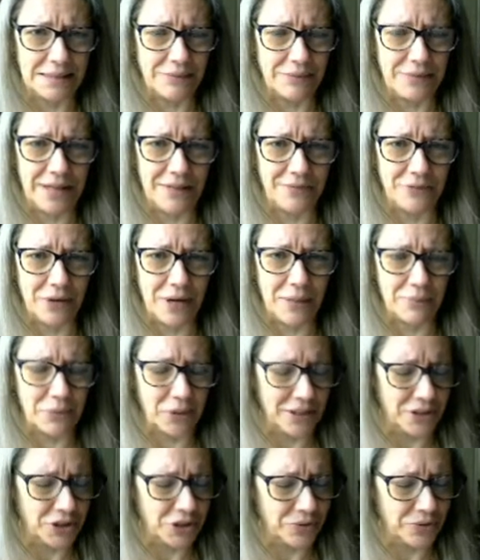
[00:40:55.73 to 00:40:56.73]
We have grammar
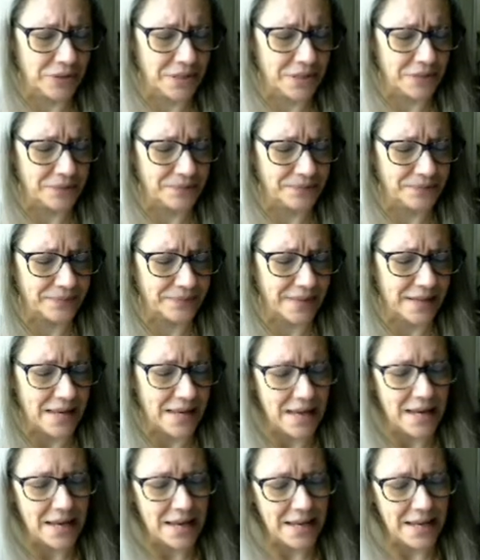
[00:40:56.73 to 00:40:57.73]
issues here.
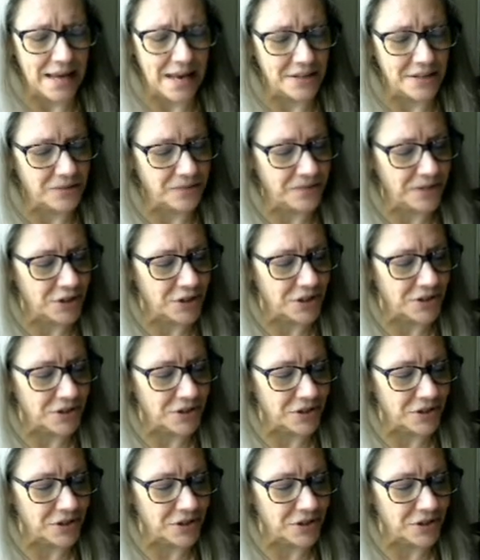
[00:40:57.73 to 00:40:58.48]
He has vision,